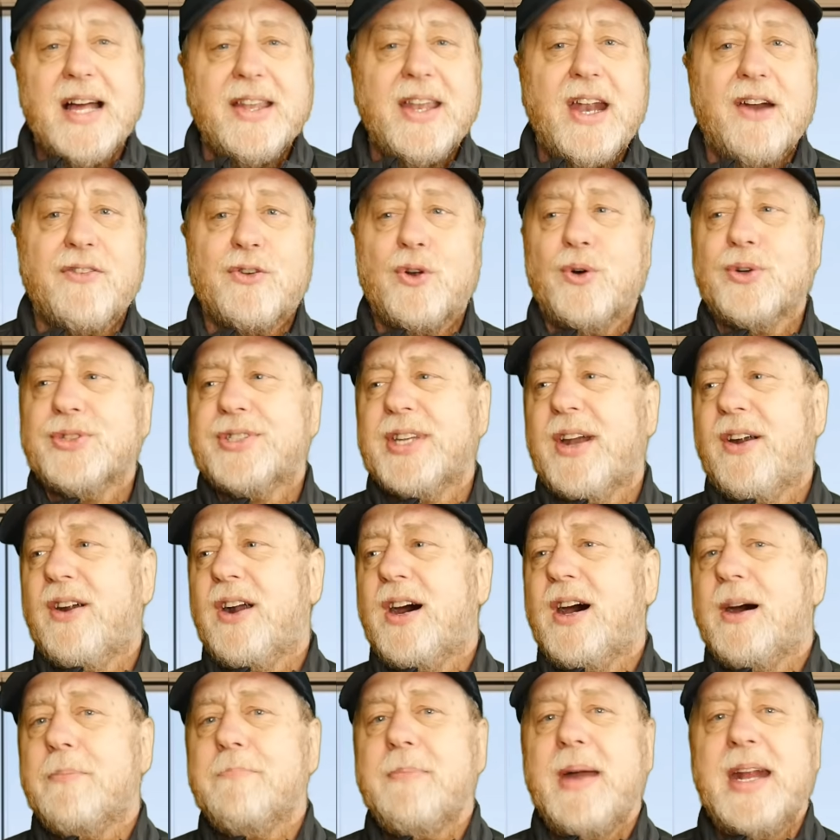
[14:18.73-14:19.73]
Now, of course, there
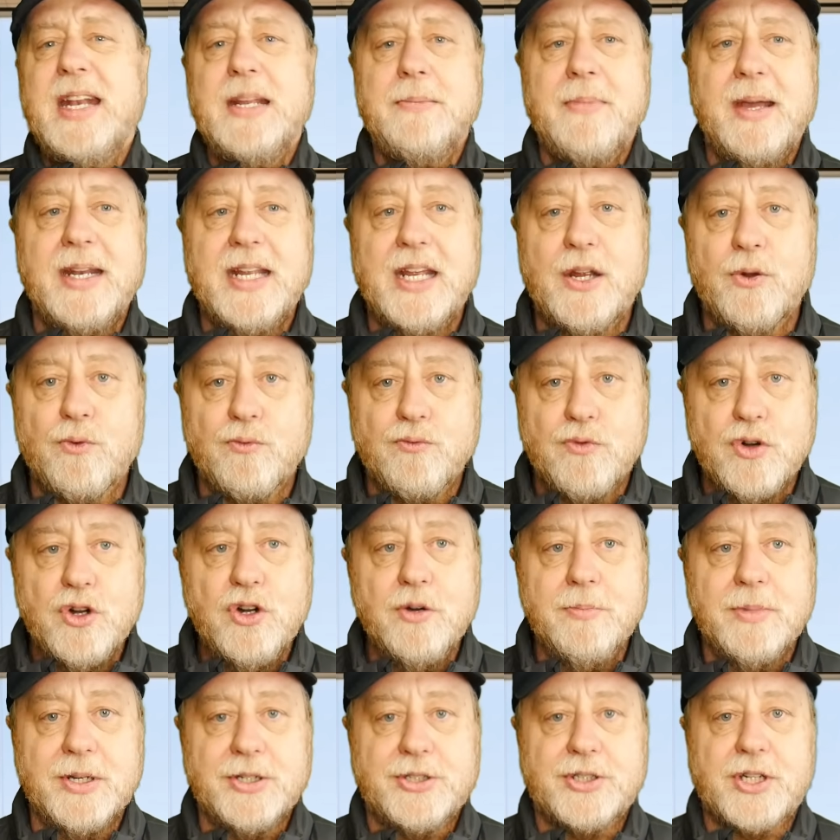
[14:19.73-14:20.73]
are many, many
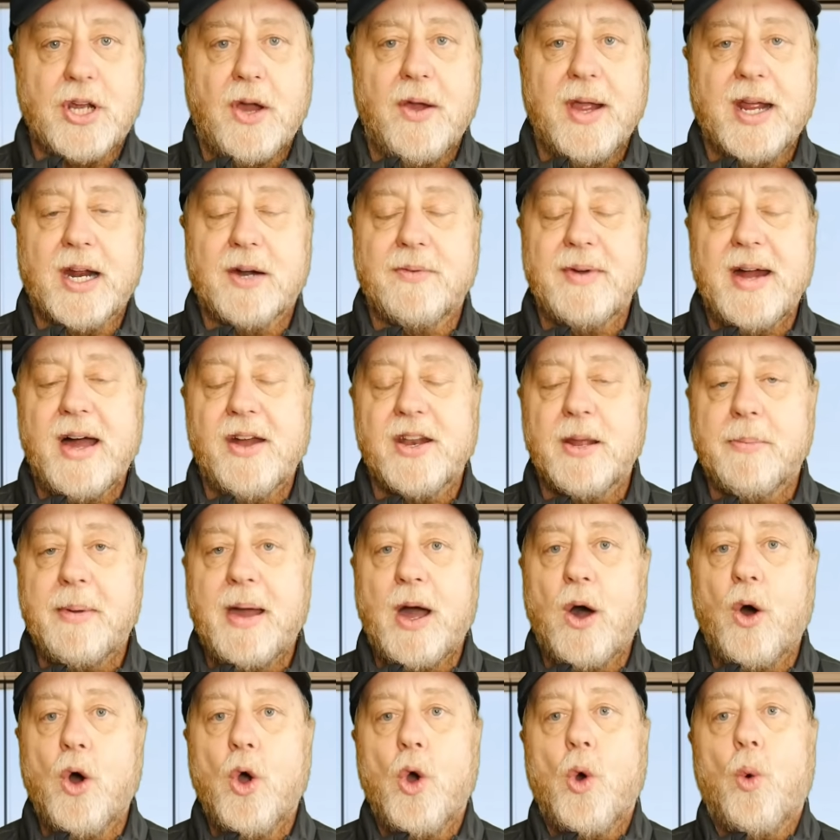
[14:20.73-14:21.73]
rumors going around
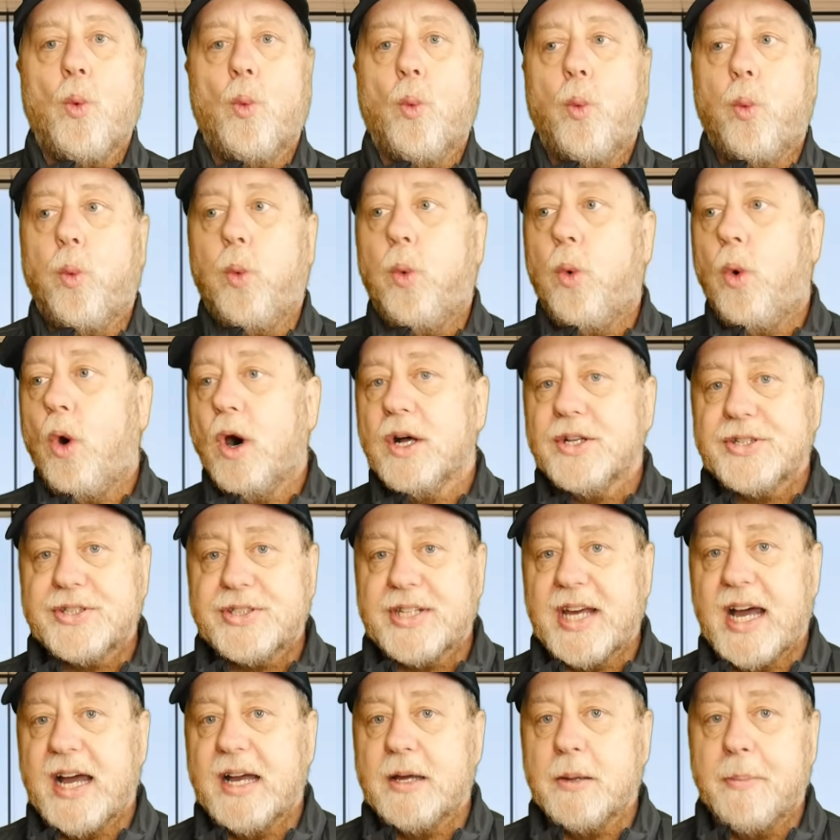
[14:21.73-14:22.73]
about what's
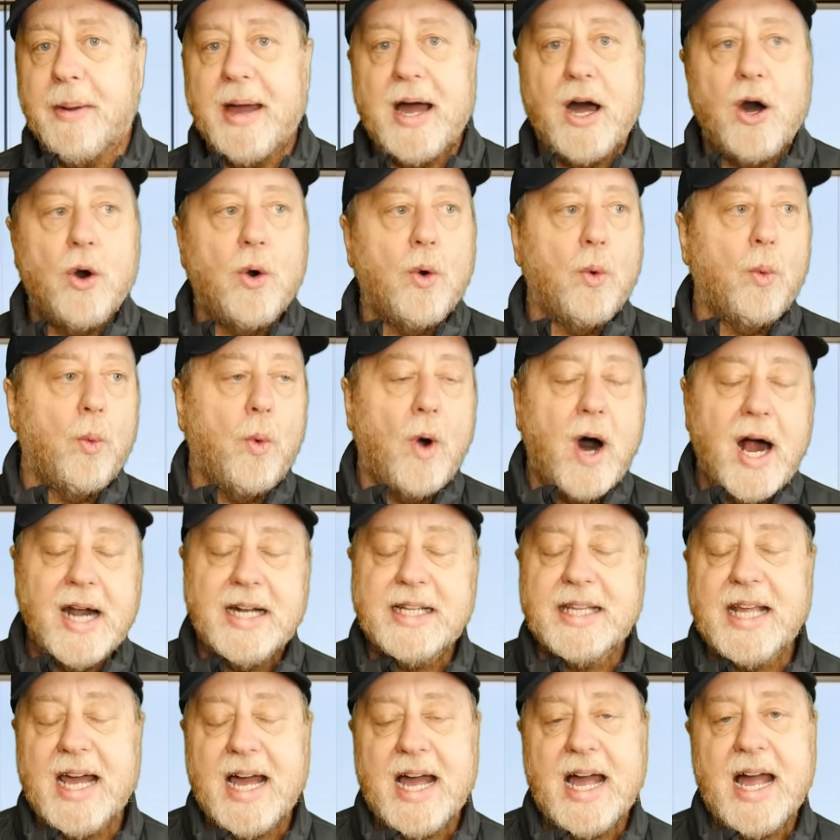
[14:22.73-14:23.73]
that about, why
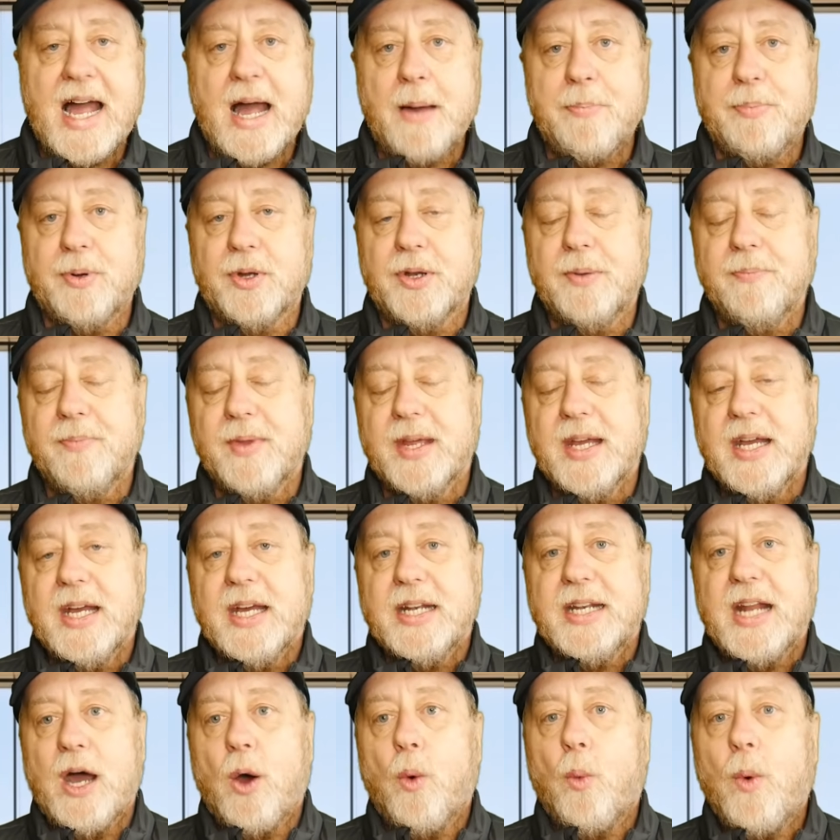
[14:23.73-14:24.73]
did that happen.
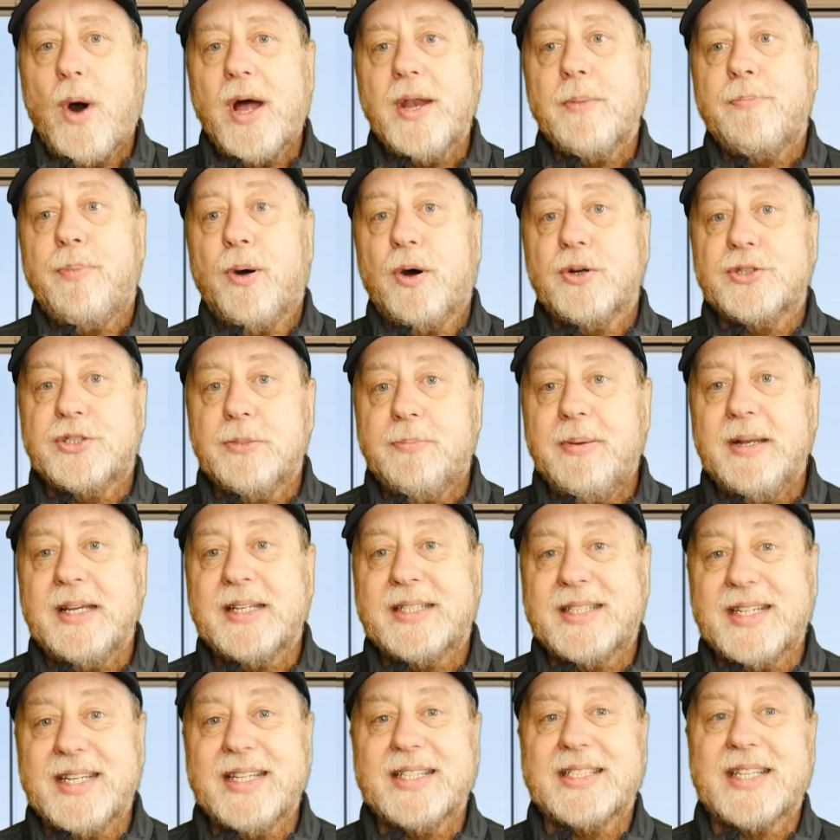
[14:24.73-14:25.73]
Now, one
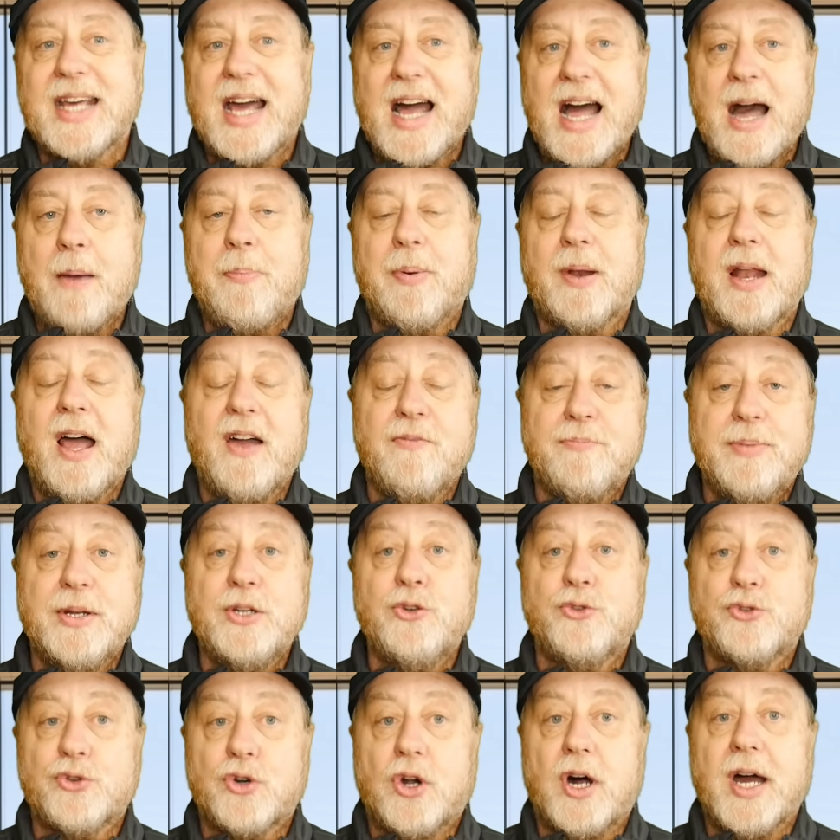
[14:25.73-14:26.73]
possibility is that Apple have
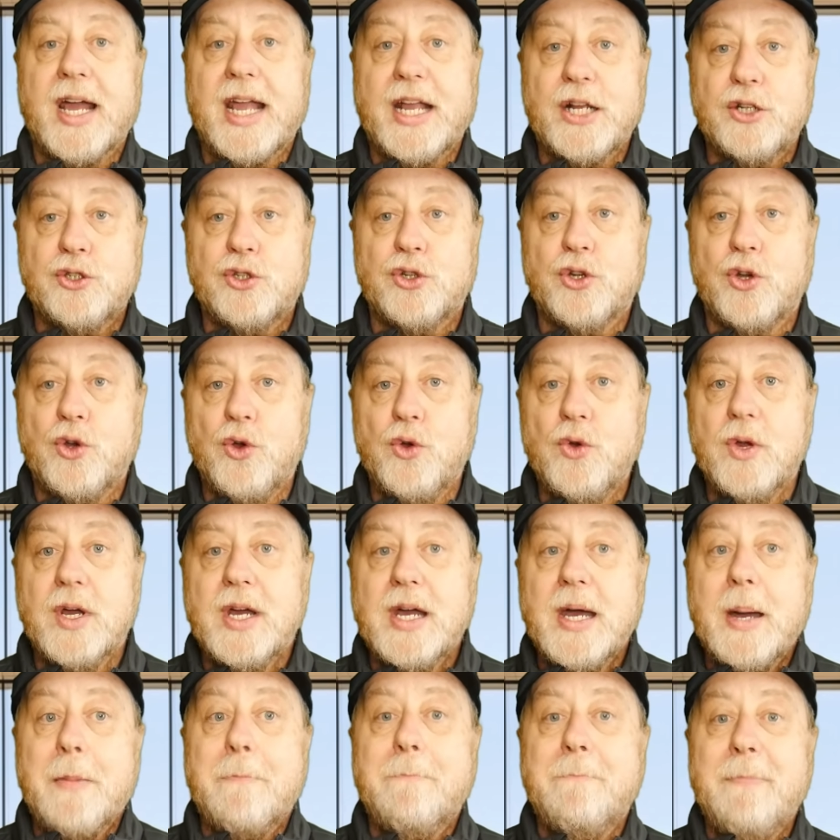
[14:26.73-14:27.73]
been trying to
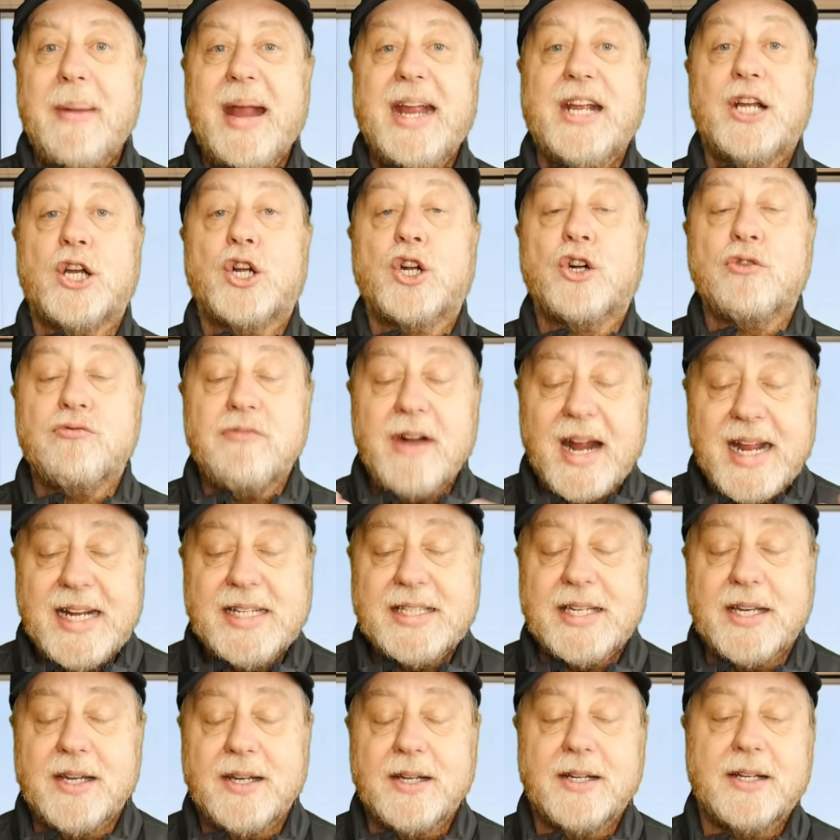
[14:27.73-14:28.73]
make
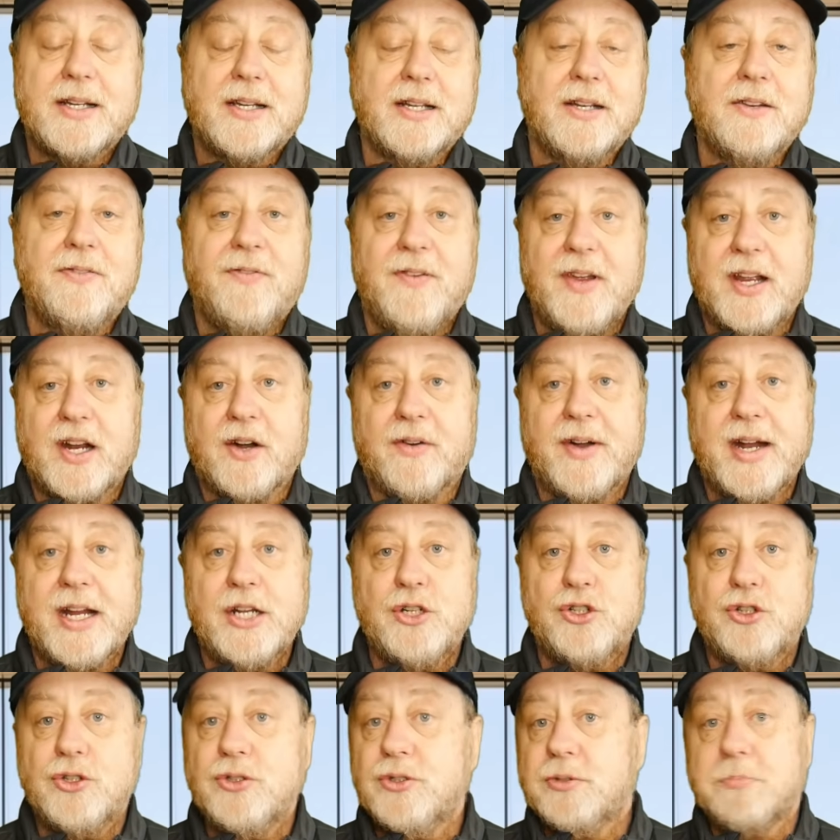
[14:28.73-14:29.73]
greater
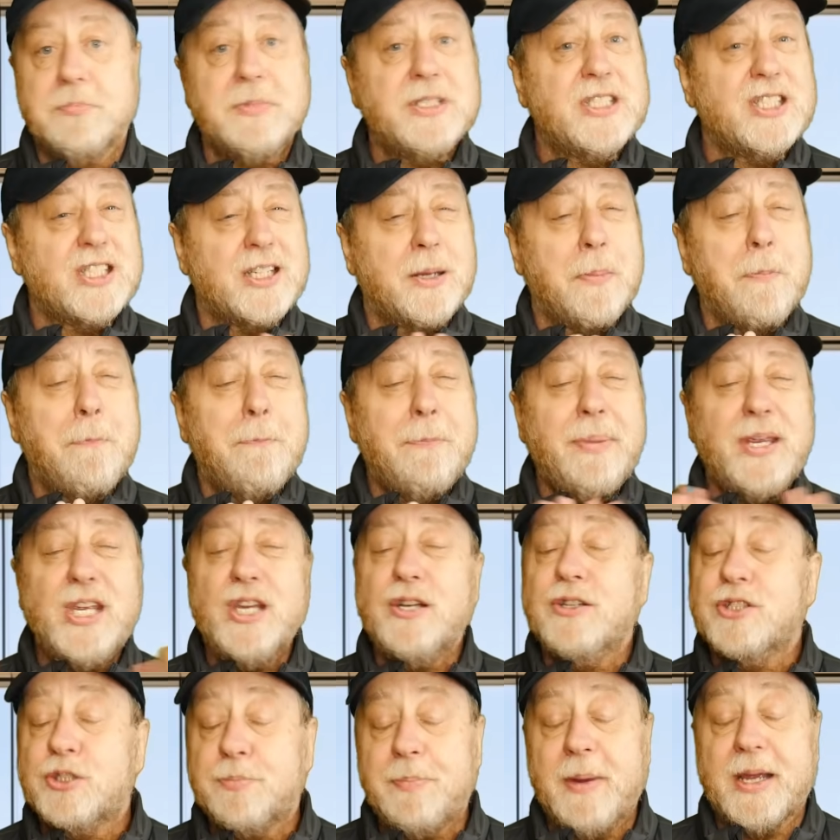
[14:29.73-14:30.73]
configurations. This is
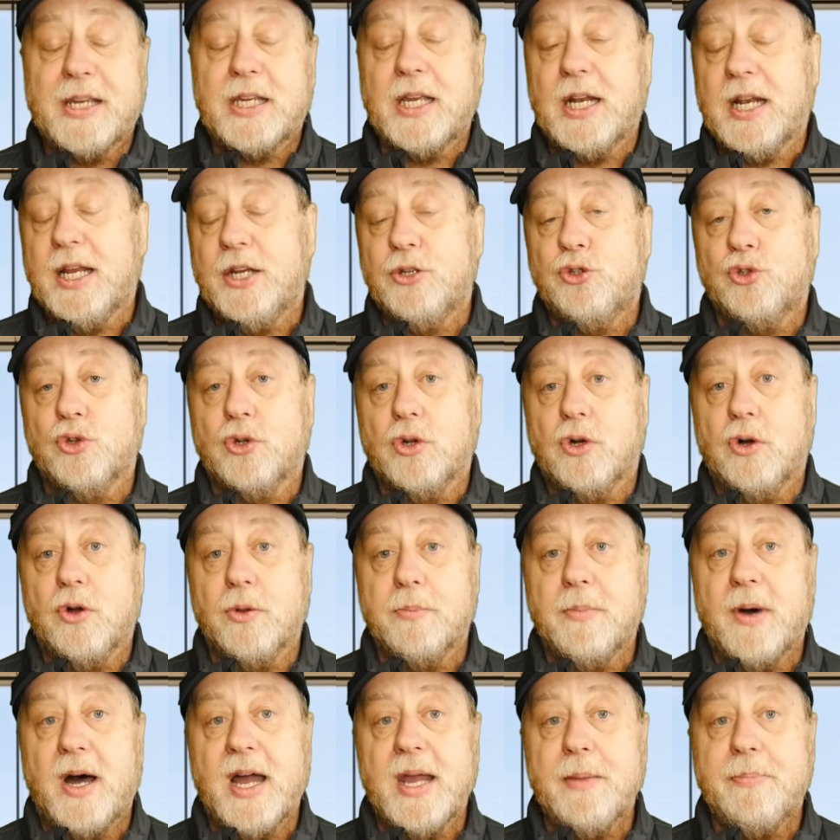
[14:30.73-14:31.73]
pure speculation
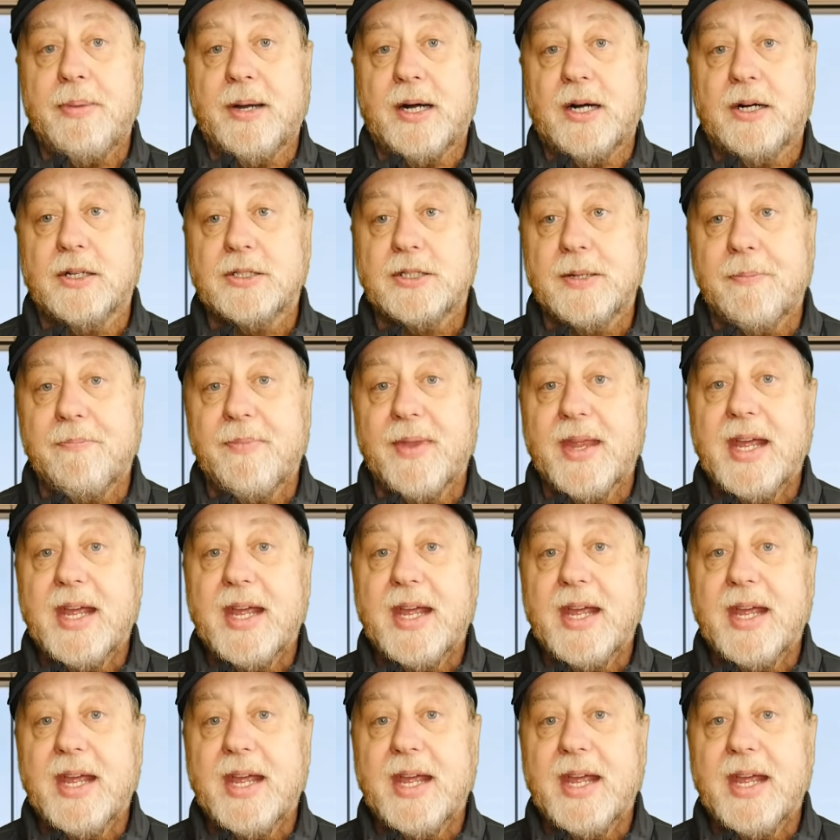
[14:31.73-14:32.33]
on my part,